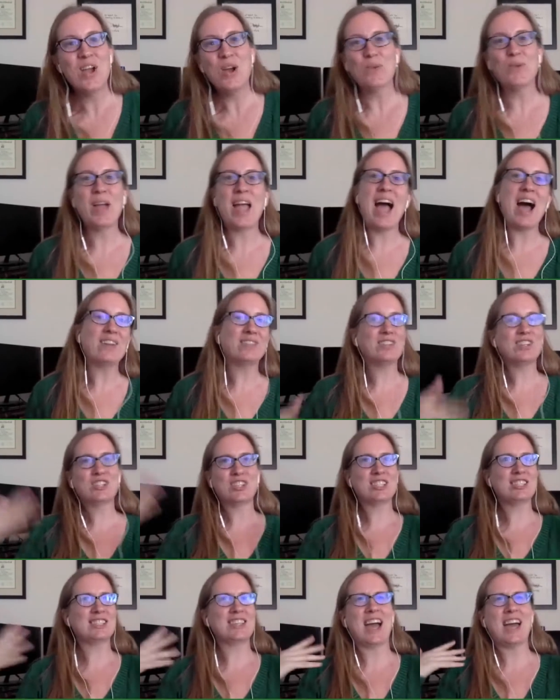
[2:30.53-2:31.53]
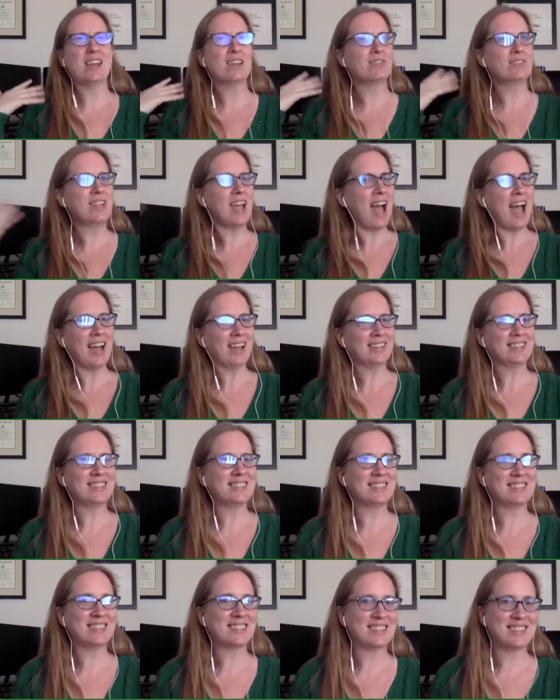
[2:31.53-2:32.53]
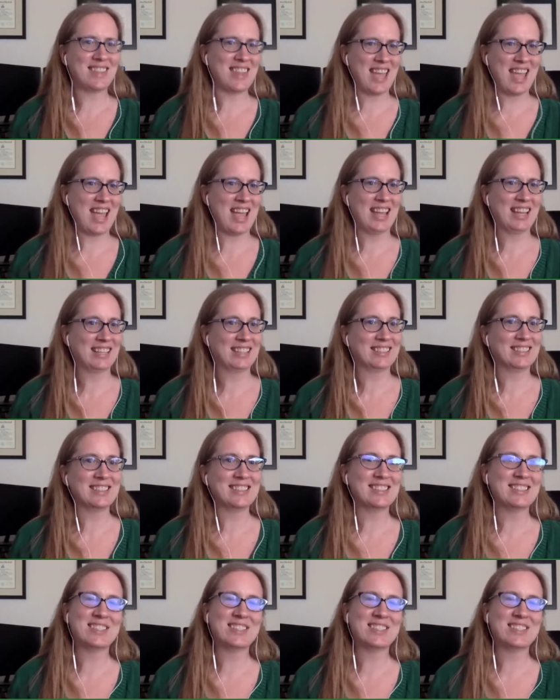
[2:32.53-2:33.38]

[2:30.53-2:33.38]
we have to just kind of guess things.